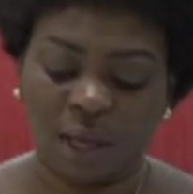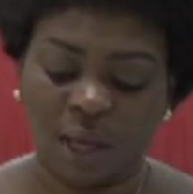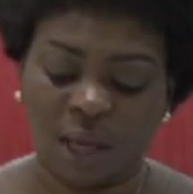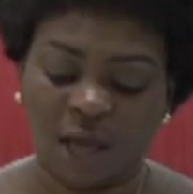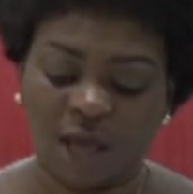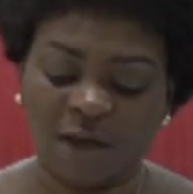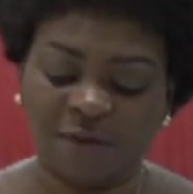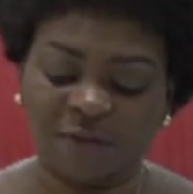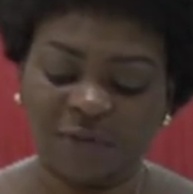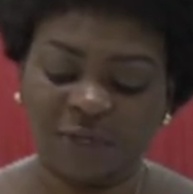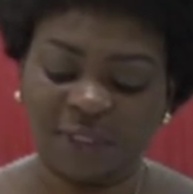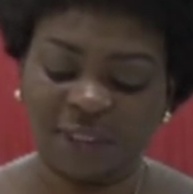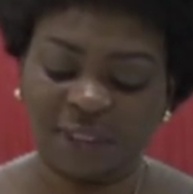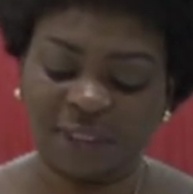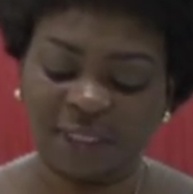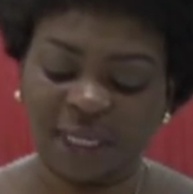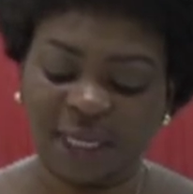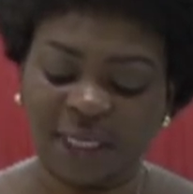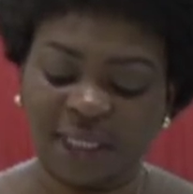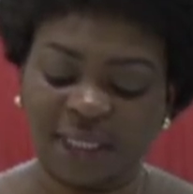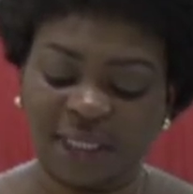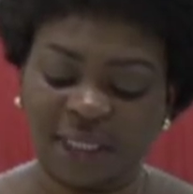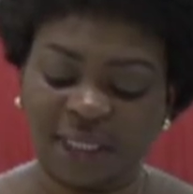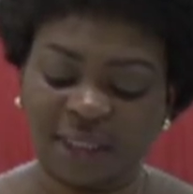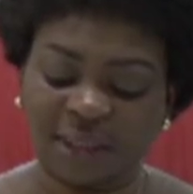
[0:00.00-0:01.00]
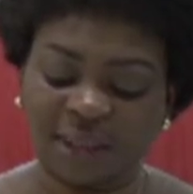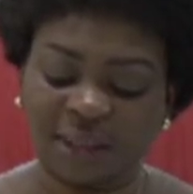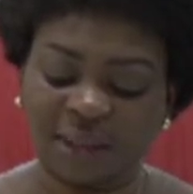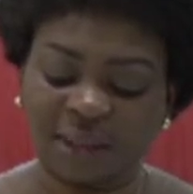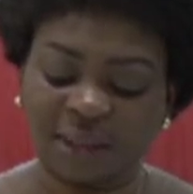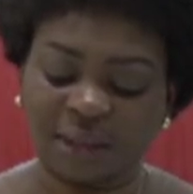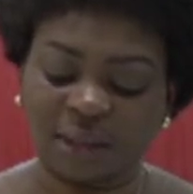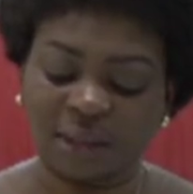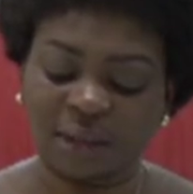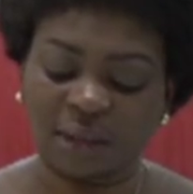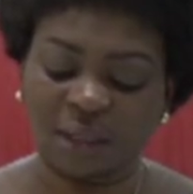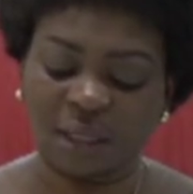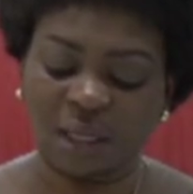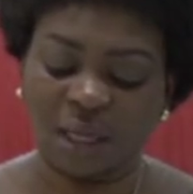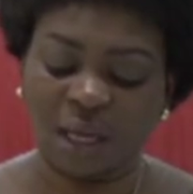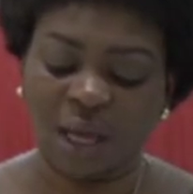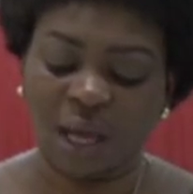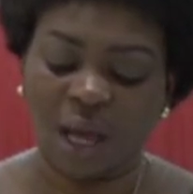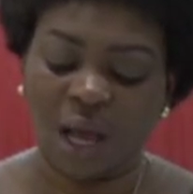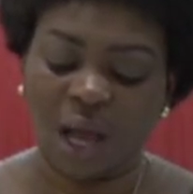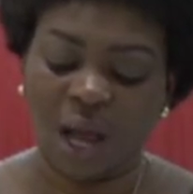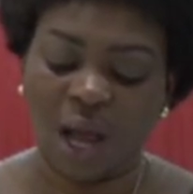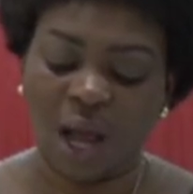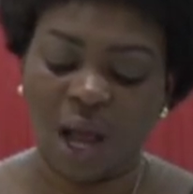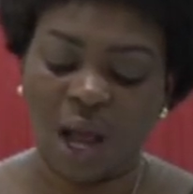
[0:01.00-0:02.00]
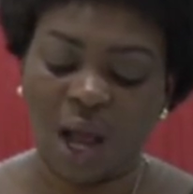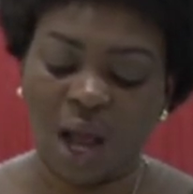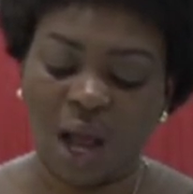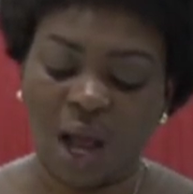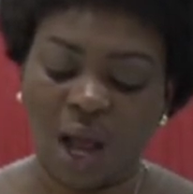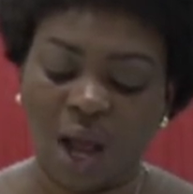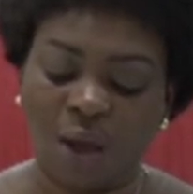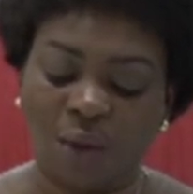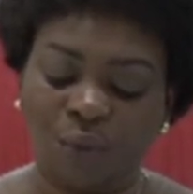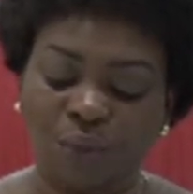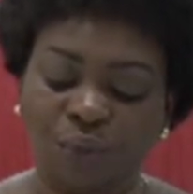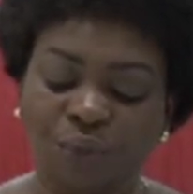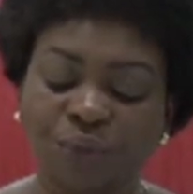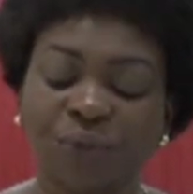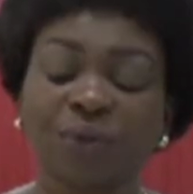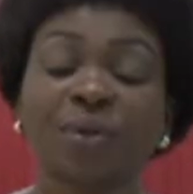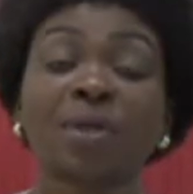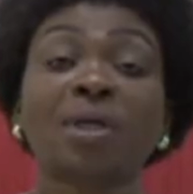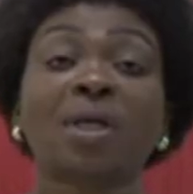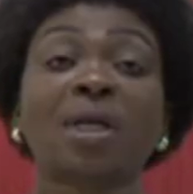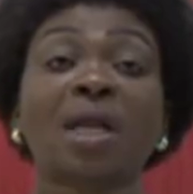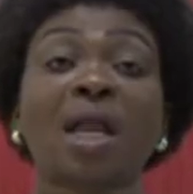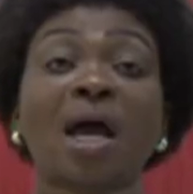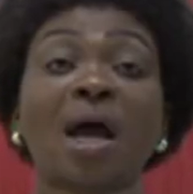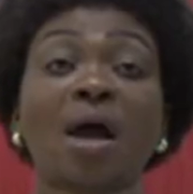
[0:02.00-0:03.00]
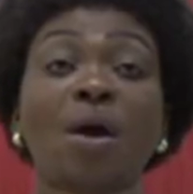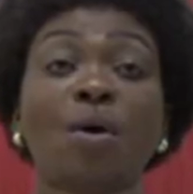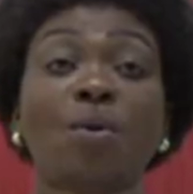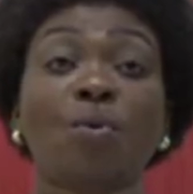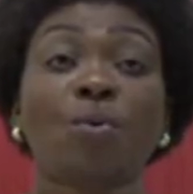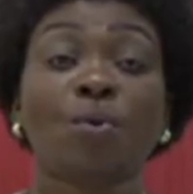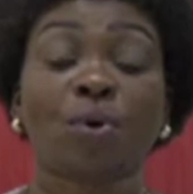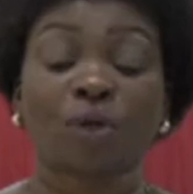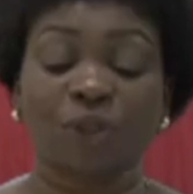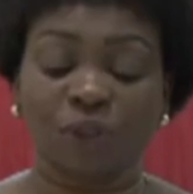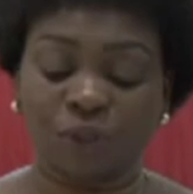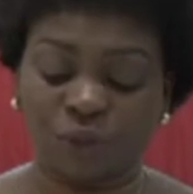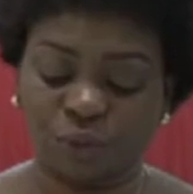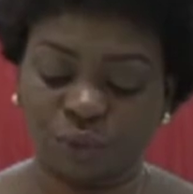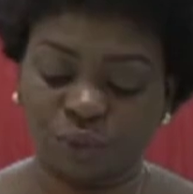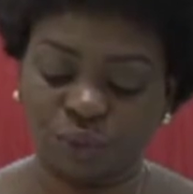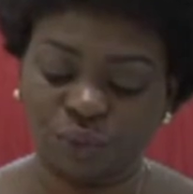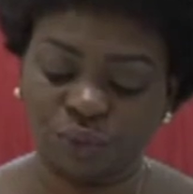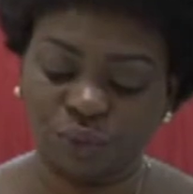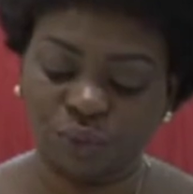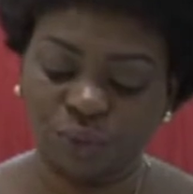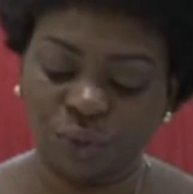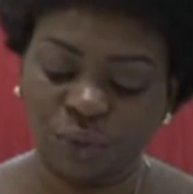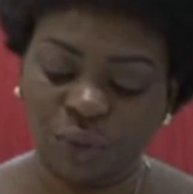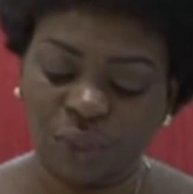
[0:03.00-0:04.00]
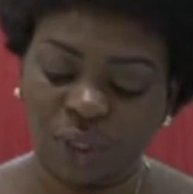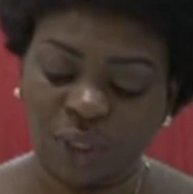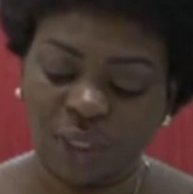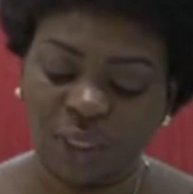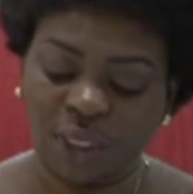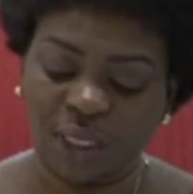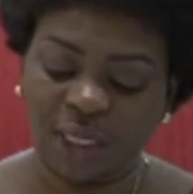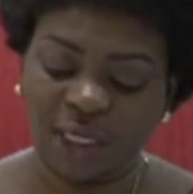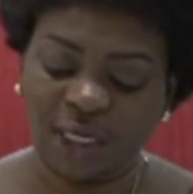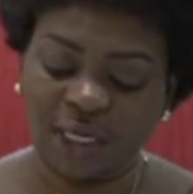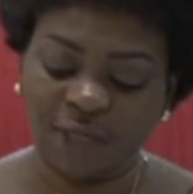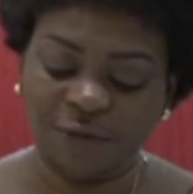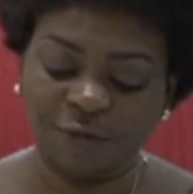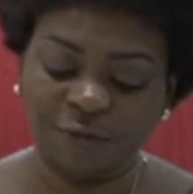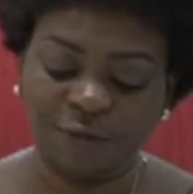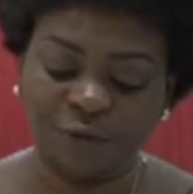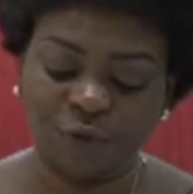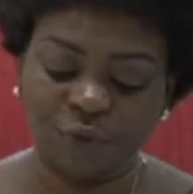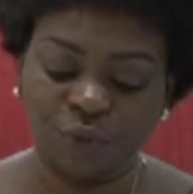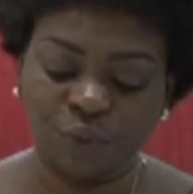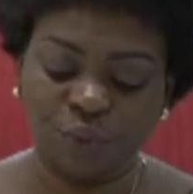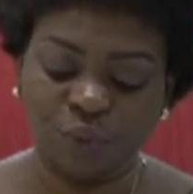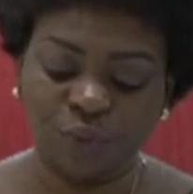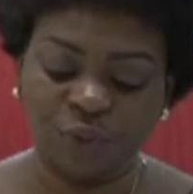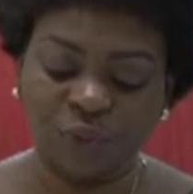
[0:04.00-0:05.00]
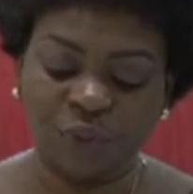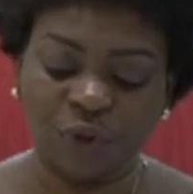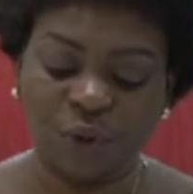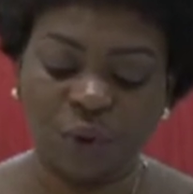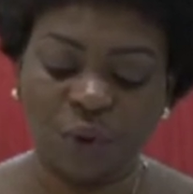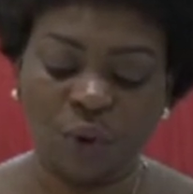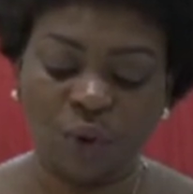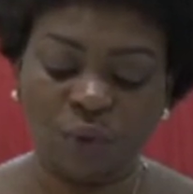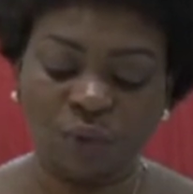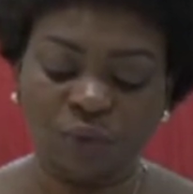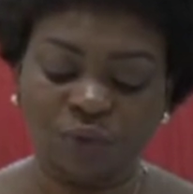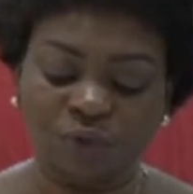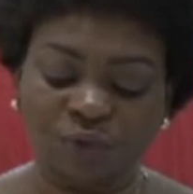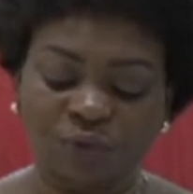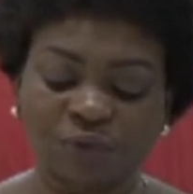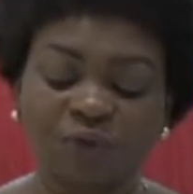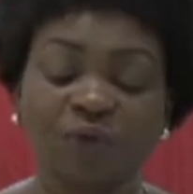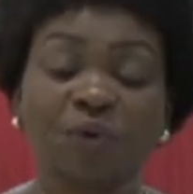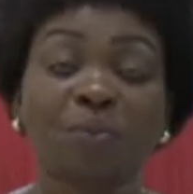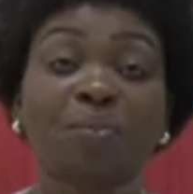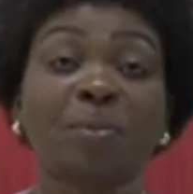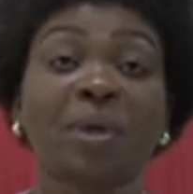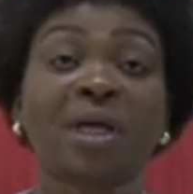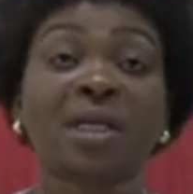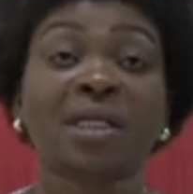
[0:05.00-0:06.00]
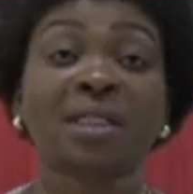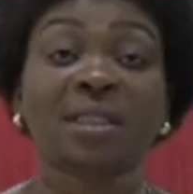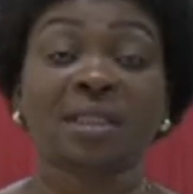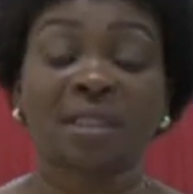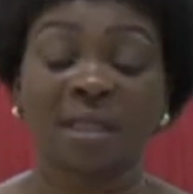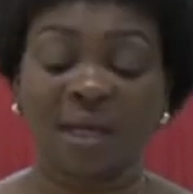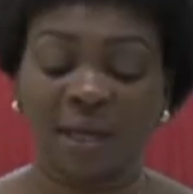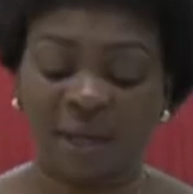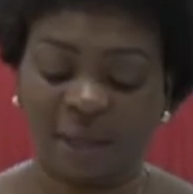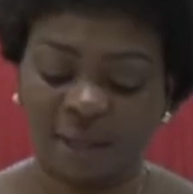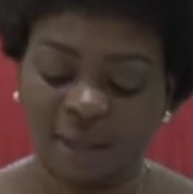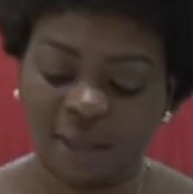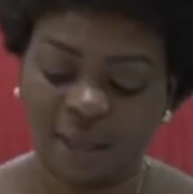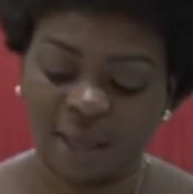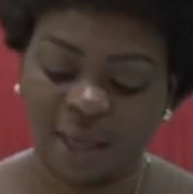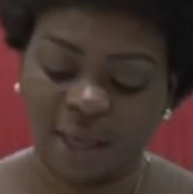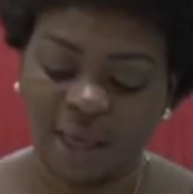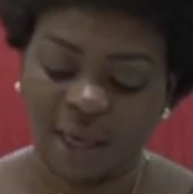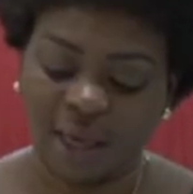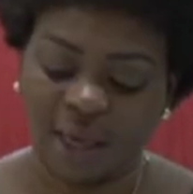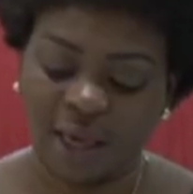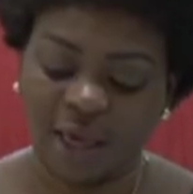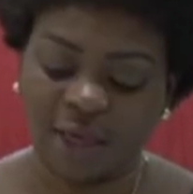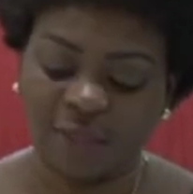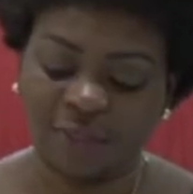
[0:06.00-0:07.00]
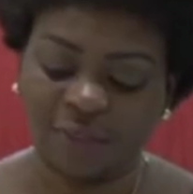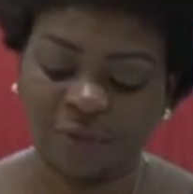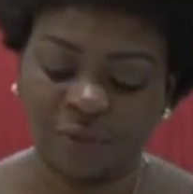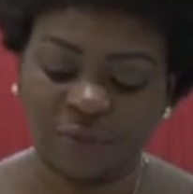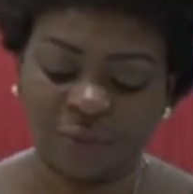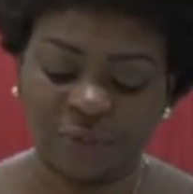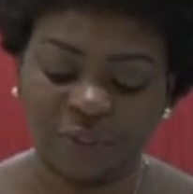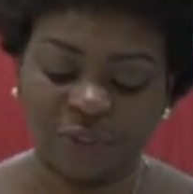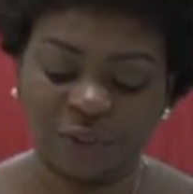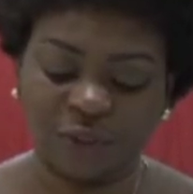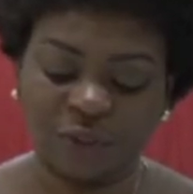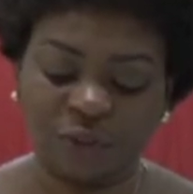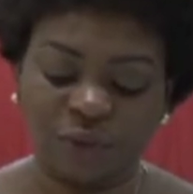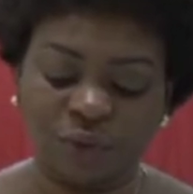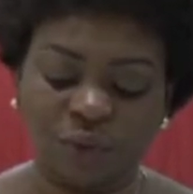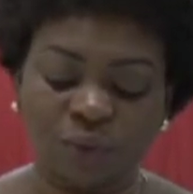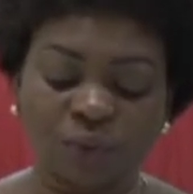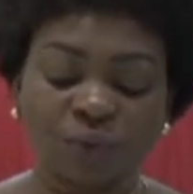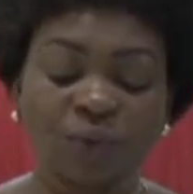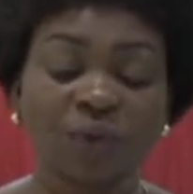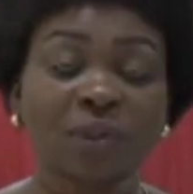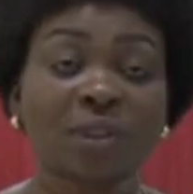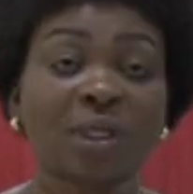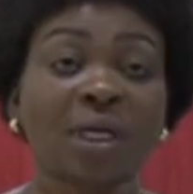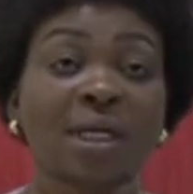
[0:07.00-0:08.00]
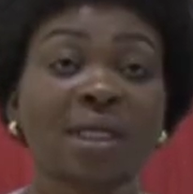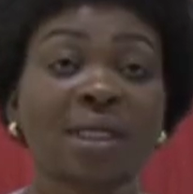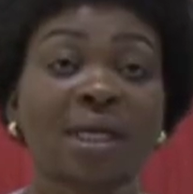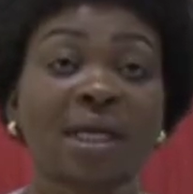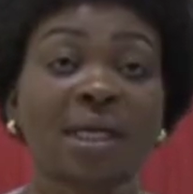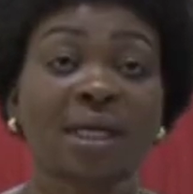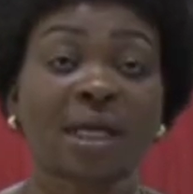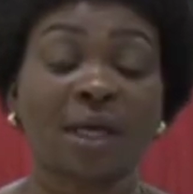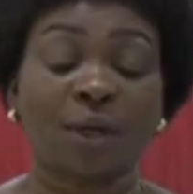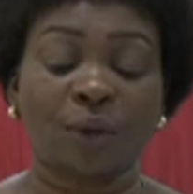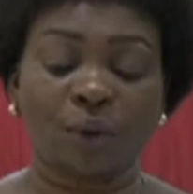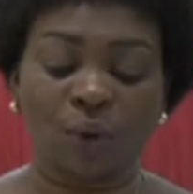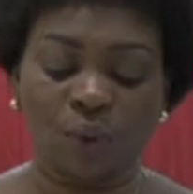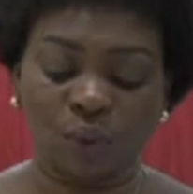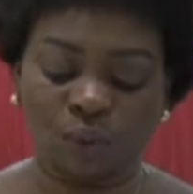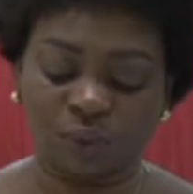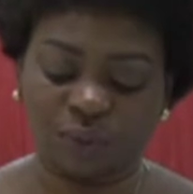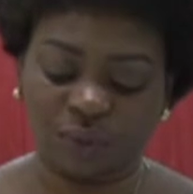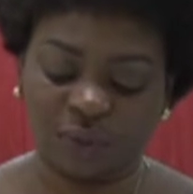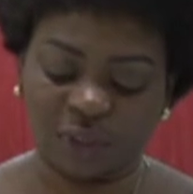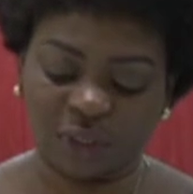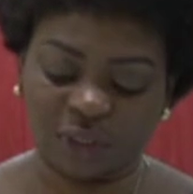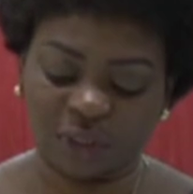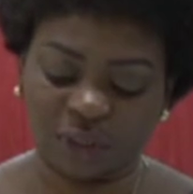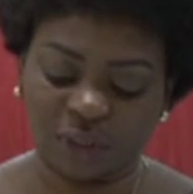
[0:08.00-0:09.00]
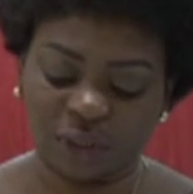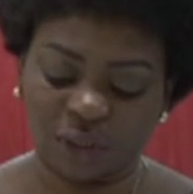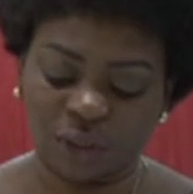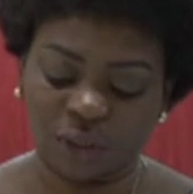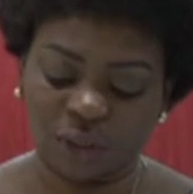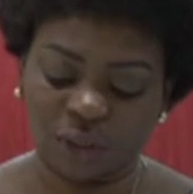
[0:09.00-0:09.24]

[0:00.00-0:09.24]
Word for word: Having said this, I would now want to leave you with a quote from Melissa Etheridge, who said, and I quote,